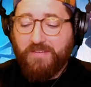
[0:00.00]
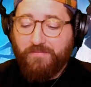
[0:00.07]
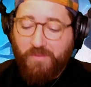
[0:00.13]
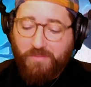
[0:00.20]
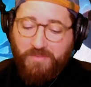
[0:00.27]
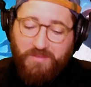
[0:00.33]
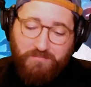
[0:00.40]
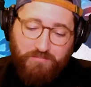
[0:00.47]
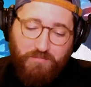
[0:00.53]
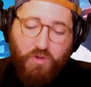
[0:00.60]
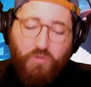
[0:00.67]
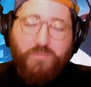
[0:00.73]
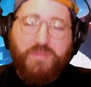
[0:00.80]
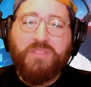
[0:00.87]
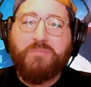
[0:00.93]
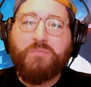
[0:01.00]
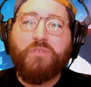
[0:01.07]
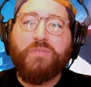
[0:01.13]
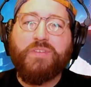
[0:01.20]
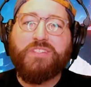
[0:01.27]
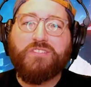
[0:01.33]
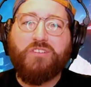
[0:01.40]
from the moment the
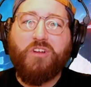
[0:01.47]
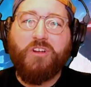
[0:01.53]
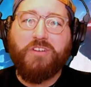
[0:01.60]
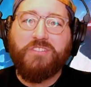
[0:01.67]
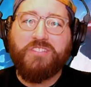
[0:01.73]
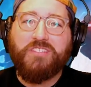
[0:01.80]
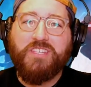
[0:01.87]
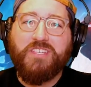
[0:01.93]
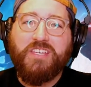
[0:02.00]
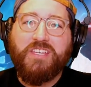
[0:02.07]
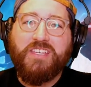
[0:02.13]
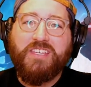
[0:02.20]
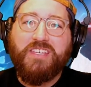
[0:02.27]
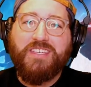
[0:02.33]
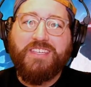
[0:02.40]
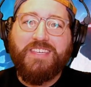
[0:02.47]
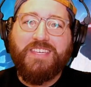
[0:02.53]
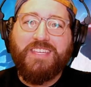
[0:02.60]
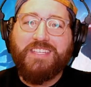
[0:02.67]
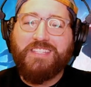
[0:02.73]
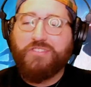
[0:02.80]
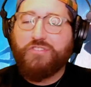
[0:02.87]
movie starts.
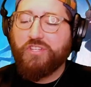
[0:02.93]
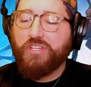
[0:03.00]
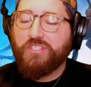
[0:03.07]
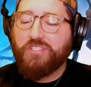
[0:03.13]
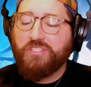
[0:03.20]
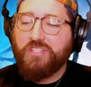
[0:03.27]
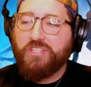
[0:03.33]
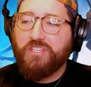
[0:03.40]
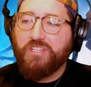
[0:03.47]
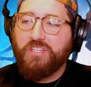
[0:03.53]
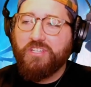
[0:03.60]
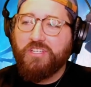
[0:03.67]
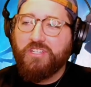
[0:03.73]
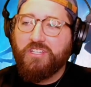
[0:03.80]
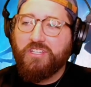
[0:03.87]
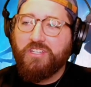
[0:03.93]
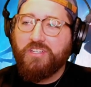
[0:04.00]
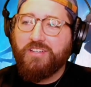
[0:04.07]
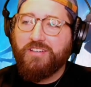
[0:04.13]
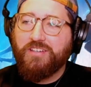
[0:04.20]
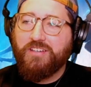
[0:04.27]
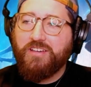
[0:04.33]
It is just
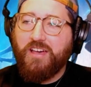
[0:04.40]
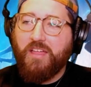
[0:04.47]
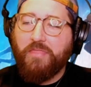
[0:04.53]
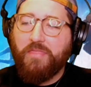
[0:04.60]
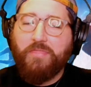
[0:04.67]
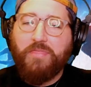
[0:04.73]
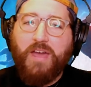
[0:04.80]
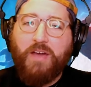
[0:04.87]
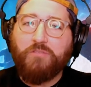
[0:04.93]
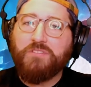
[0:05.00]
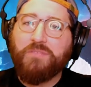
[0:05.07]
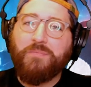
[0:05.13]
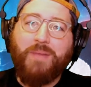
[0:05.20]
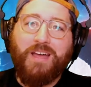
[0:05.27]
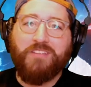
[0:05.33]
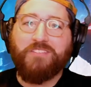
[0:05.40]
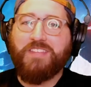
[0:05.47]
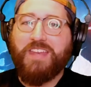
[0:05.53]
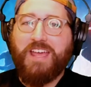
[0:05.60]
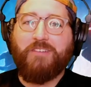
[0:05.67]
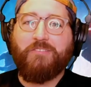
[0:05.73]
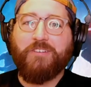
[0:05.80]
1,000 miles
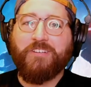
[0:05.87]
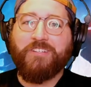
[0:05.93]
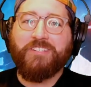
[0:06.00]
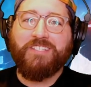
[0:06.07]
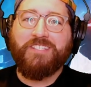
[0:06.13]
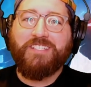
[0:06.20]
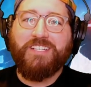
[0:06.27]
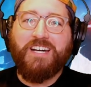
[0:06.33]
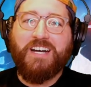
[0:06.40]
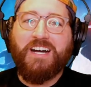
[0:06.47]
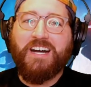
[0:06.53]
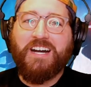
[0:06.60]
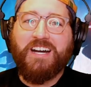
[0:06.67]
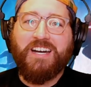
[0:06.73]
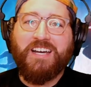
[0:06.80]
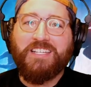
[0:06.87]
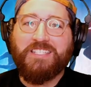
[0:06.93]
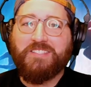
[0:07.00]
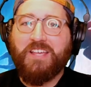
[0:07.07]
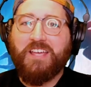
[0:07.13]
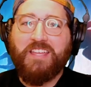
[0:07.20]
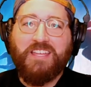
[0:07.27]
an hour,
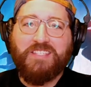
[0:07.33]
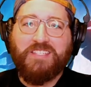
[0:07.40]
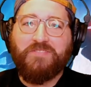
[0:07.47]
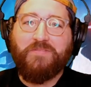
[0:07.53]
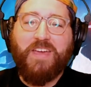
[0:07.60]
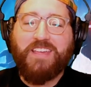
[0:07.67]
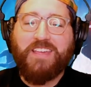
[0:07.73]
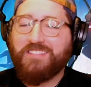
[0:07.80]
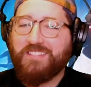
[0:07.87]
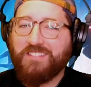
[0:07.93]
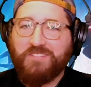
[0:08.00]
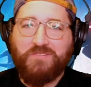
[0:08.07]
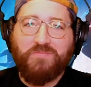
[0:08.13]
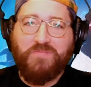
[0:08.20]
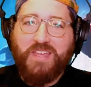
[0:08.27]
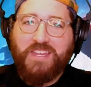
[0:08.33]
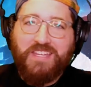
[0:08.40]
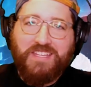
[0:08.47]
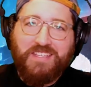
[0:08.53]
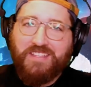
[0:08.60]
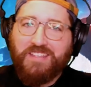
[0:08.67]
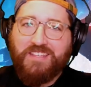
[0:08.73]
as fast as
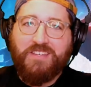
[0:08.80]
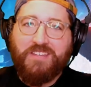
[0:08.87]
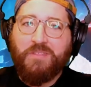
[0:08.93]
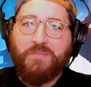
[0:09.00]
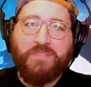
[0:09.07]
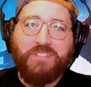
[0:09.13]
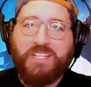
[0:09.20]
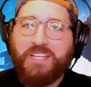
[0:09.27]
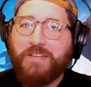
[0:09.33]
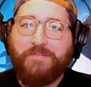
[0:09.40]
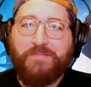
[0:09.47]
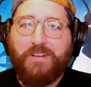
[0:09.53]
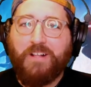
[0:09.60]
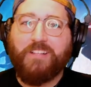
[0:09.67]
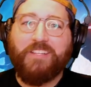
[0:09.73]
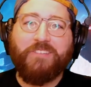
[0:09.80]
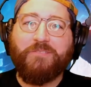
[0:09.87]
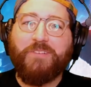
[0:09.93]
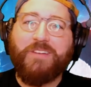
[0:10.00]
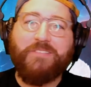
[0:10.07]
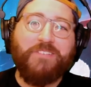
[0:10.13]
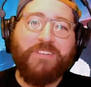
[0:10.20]
any, the Millennium Falcon,
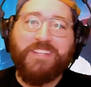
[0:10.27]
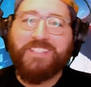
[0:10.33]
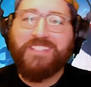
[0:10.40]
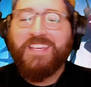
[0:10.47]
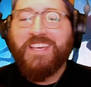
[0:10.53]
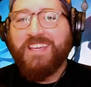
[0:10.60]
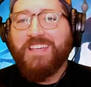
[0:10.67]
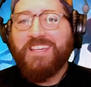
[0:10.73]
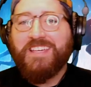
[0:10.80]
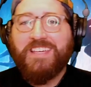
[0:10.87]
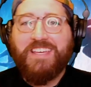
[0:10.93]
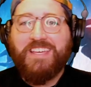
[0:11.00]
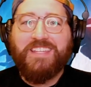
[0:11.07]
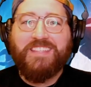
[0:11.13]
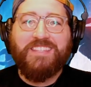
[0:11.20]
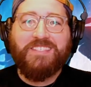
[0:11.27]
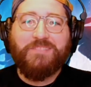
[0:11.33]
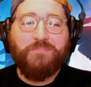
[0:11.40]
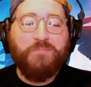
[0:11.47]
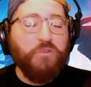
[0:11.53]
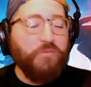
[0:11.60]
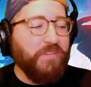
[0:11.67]
whatever it is. This
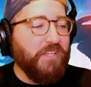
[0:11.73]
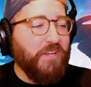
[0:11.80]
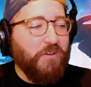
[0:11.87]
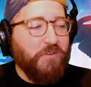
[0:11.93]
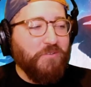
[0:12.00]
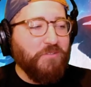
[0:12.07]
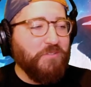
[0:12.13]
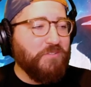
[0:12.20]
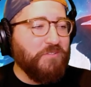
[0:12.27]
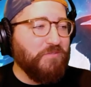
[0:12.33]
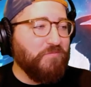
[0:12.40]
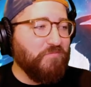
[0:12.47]
movie goes